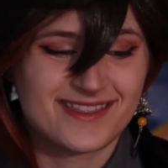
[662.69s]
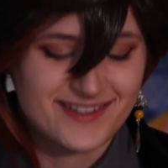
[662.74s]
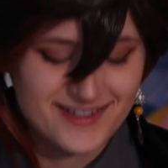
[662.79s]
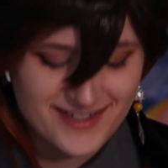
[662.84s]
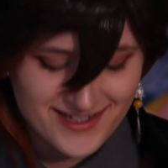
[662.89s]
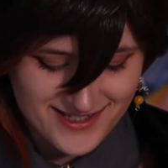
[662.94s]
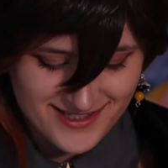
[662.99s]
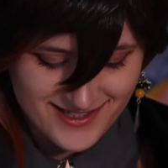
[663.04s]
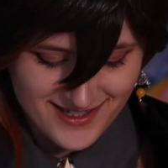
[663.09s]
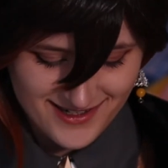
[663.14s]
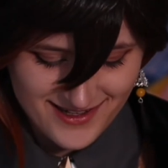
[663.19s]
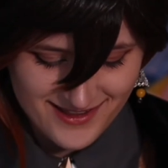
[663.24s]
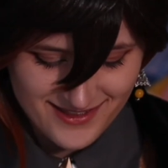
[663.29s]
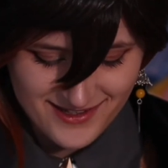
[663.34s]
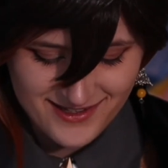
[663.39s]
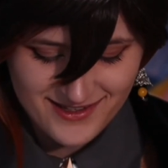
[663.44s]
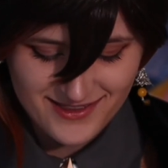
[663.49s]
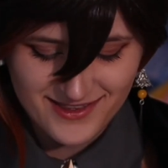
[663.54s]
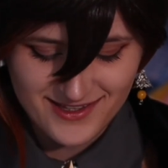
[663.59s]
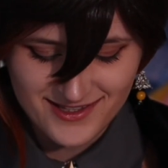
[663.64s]
Just
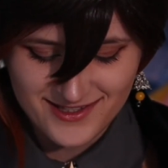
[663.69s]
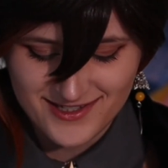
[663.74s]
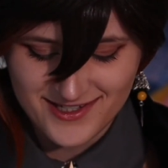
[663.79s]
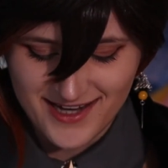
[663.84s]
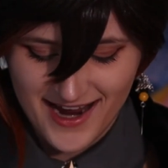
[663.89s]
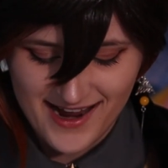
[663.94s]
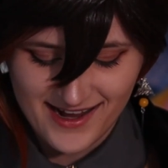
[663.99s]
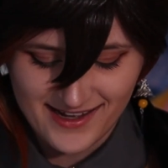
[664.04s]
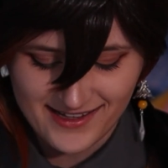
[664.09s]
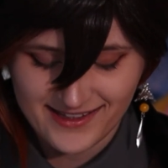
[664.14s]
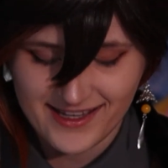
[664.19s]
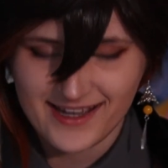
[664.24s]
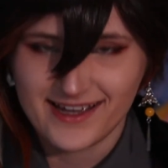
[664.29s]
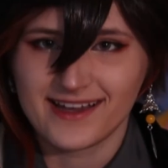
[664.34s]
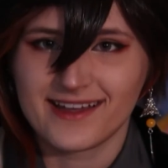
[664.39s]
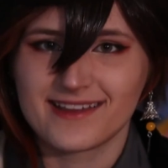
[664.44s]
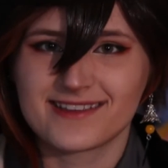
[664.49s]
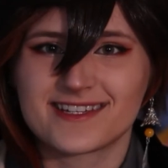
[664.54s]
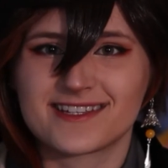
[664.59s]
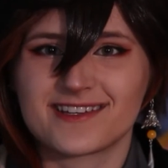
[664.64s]
the
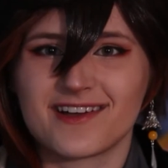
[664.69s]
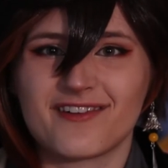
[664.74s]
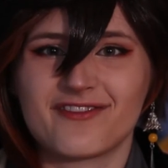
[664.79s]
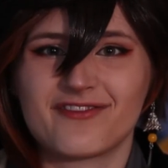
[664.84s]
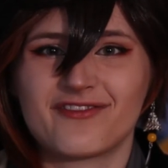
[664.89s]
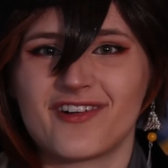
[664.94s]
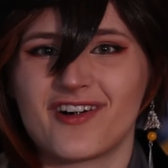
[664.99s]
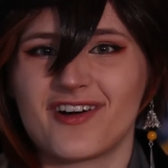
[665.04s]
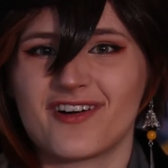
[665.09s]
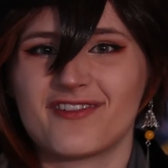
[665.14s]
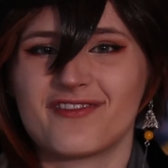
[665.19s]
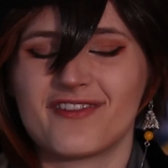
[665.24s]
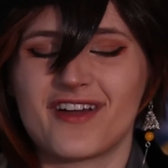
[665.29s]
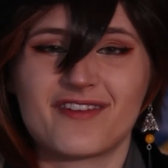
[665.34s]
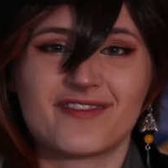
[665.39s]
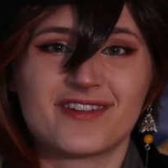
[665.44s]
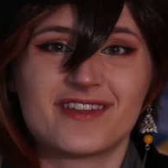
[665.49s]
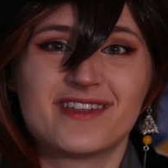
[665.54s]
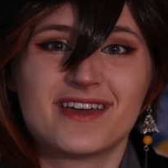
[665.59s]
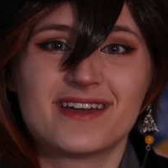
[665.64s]
jangling and stuff of
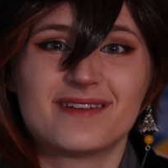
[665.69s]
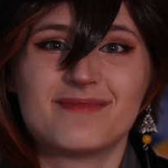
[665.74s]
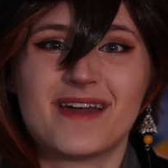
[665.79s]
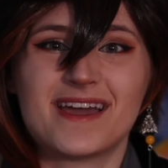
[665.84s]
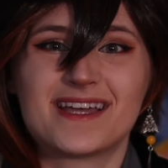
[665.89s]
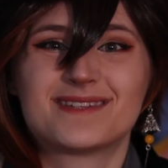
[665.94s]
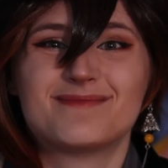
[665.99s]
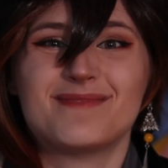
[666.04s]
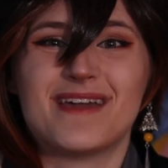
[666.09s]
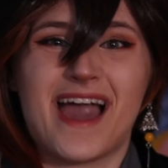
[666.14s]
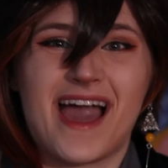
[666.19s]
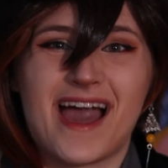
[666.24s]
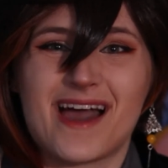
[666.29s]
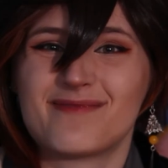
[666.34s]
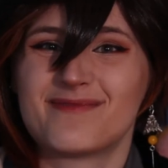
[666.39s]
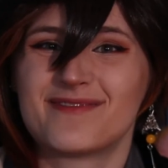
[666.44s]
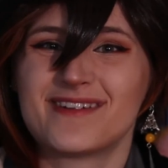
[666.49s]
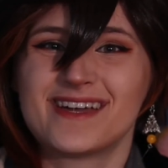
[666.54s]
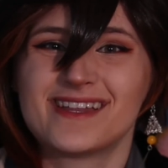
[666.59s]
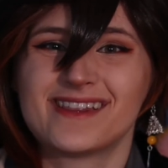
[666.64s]
everything makes me
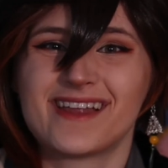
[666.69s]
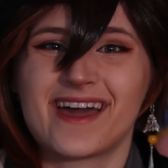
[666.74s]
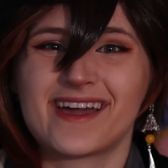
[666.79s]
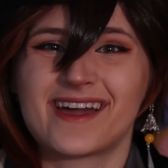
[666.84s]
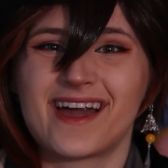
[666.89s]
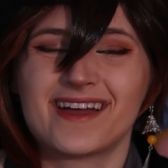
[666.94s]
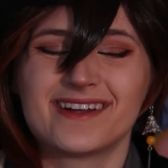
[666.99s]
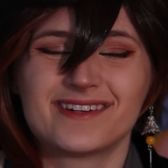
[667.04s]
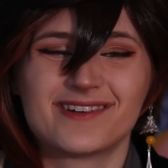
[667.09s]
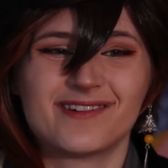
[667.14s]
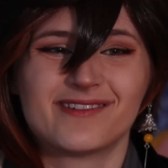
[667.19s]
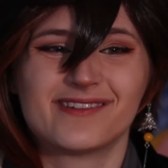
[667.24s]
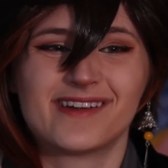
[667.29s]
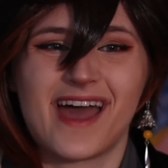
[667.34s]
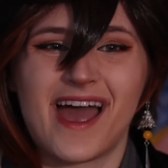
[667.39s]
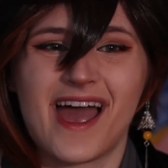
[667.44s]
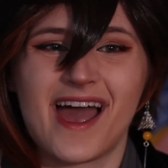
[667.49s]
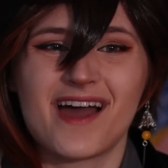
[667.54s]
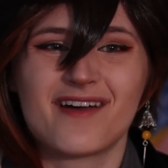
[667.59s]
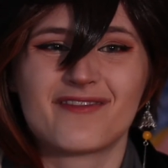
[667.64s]
happy. Like, I don't
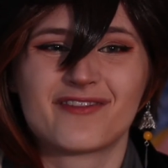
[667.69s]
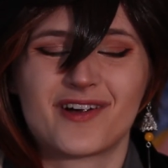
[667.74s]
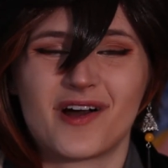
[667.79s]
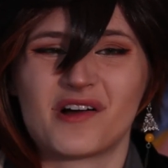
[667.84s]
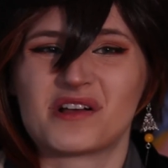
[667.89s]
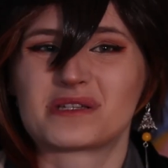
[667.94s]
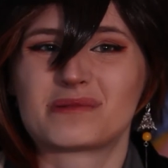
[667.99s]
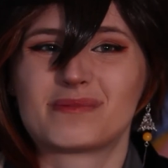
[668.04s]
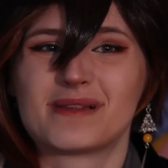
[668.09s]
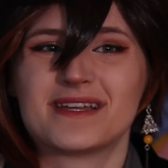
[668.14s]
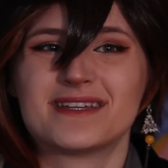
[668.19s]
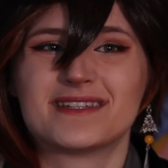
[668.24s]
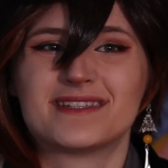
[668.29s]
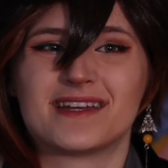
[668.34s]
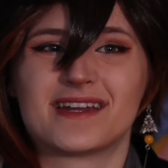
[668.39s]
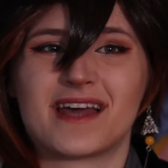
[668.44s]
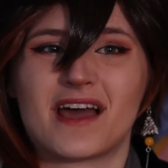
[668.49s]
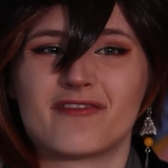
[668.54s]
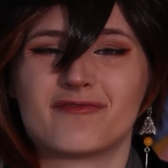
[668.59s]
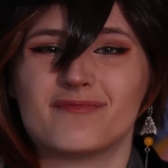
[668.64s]
have cosplays
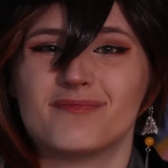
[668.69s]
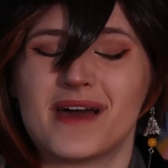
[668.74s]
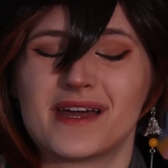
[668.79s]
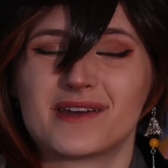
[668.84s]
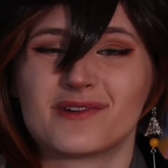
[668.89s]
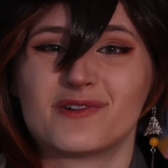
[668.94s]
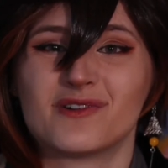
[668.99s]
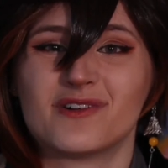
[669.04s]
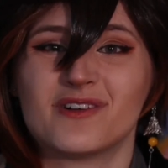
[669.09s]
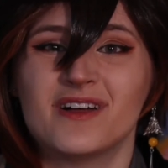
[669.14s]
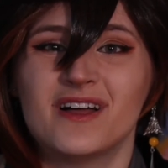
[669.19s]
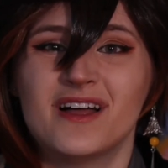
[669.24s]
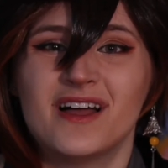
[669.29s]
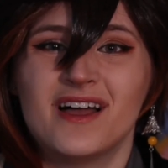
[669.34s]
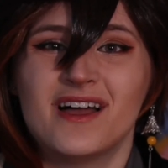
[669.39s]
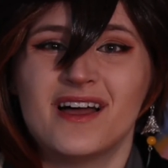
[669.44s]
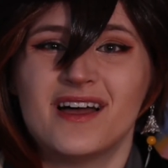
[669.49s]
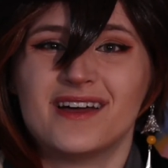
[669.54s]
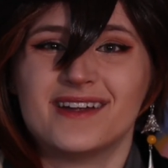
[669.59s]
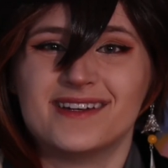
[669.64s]
that have metal
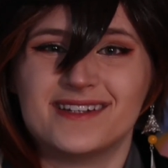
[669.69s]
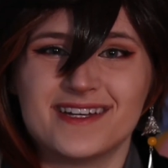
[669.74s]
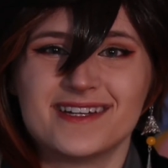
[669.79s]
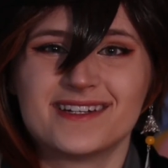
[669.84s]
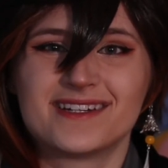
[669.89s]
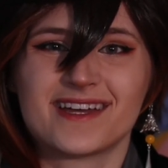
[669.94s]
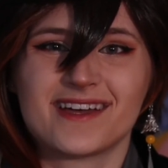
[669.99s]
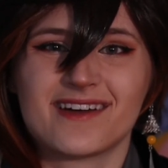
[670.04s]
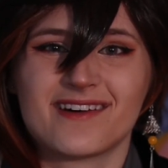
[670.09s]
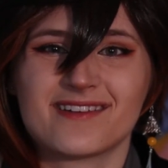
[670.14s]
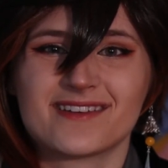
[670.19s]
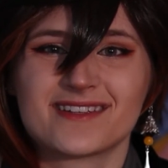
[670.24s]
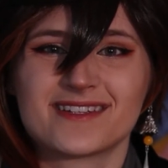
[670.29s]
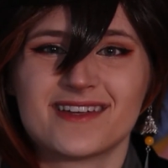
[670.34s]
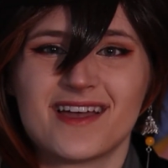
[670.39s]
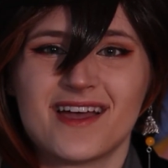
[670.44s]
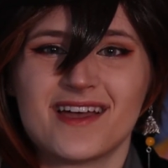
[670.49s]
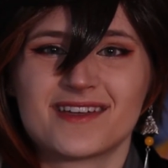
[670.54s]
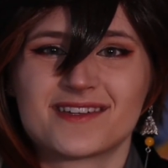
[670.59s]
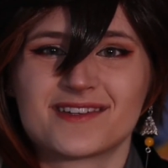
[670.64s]
details,
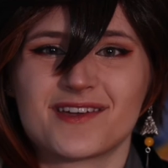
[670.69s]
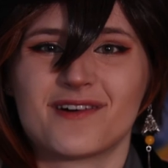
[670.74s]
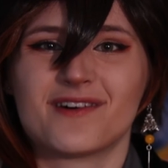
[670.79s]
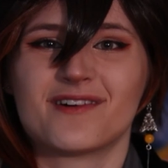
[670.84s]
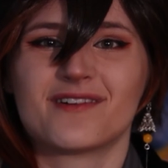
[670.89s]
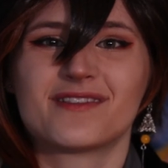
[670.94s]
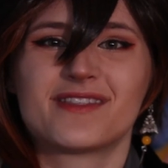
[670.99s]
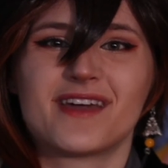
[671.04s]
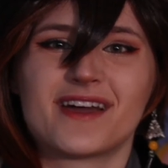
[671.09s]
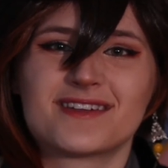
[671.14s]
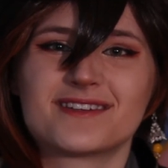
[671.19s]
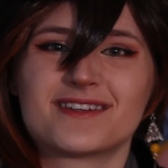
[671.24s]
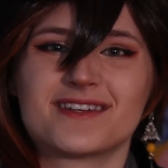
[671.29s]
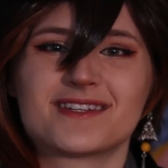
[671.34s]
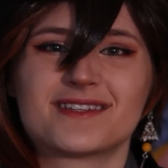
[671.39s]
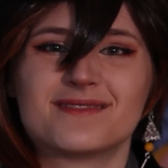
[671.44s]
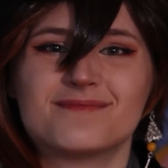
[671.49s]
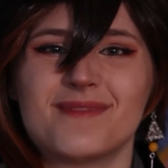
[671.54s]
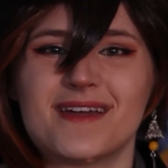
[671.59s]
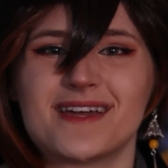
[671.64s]
so that
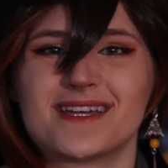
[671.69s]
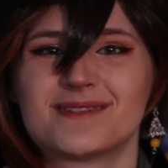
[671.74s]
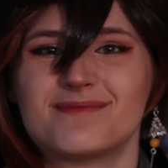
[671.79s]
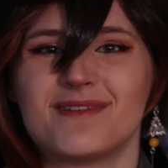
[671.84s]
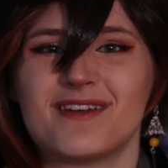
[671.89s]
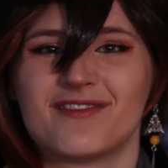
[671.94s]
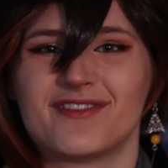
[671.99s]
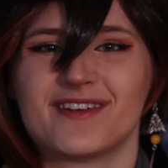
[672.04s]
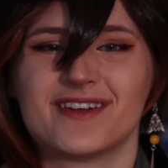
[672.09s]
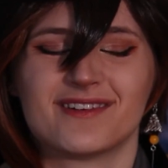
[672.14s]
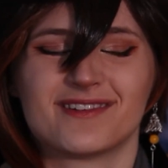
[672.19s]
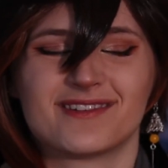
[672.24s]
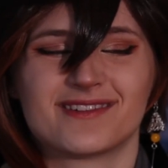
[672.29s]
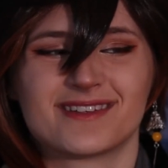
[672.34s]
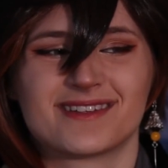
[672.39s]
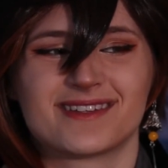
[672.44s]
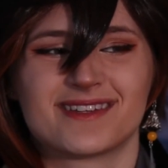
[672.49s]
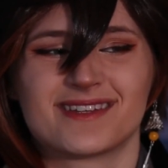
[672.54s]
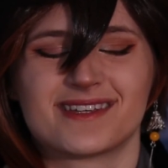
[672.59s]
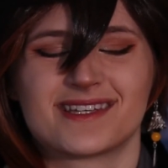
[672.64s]
just makes me
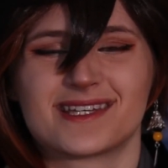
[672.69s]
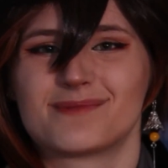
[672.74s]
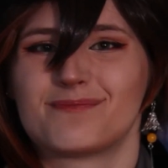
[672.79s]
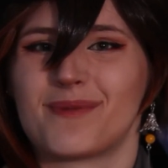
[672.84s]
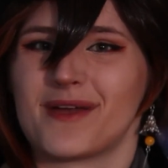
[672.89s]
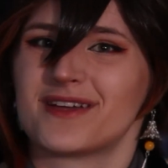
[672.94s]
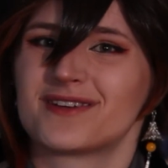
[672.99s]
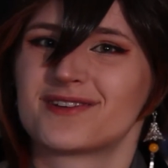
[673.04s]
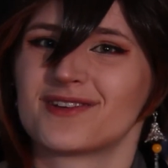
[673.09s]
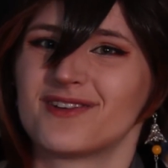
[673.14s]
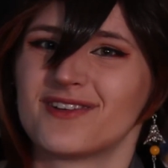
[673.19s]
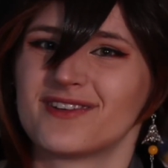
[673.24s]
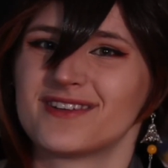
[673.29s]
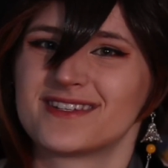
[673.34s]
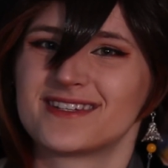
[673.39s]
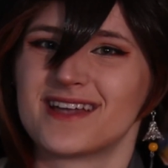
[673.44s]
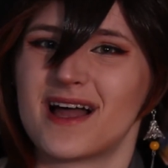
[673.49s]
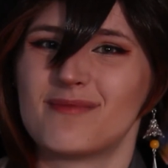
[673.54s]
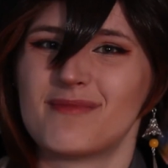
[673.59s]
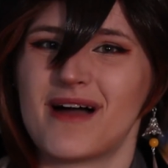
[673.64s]
feel special
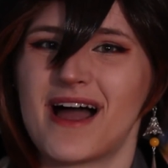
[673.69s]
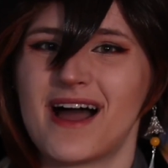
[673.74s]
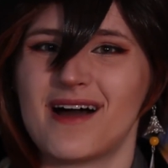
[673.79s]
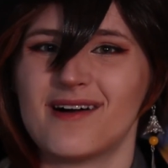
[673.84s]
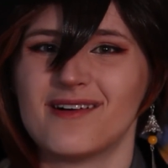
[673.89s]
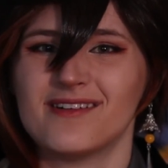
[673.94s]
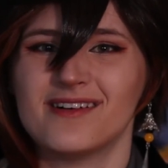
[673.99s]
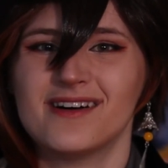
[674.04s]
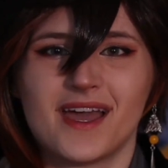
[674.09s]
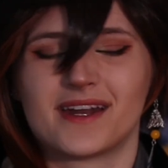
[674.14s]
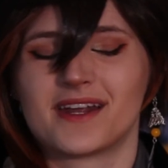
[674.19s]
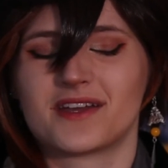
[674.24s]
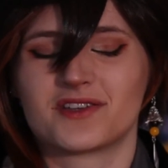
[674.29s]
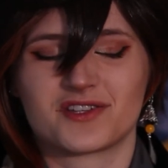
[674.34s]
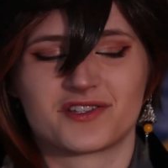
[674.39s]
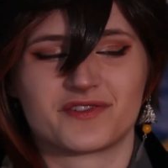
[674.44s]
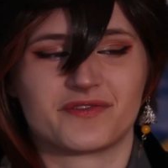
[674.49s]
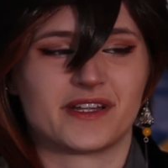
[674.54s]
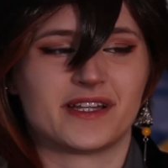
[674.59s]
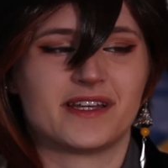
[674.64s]
somehow. And I
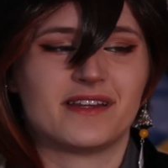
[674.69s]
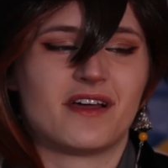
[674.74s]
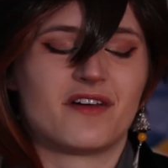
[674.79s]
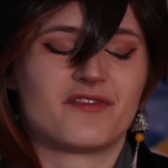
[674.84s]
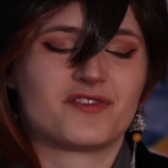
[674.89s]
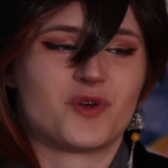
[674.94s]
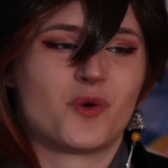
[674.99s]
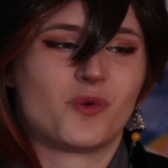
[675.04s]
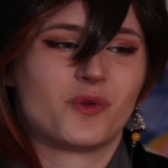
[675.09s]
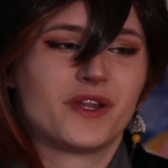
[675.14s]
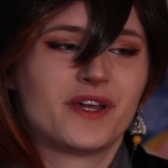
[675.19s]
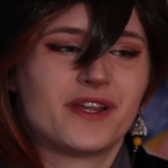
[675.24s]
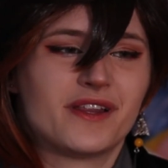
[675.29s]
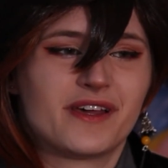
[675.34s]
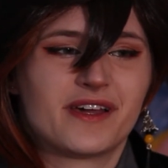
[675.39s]
just really love Zhongli.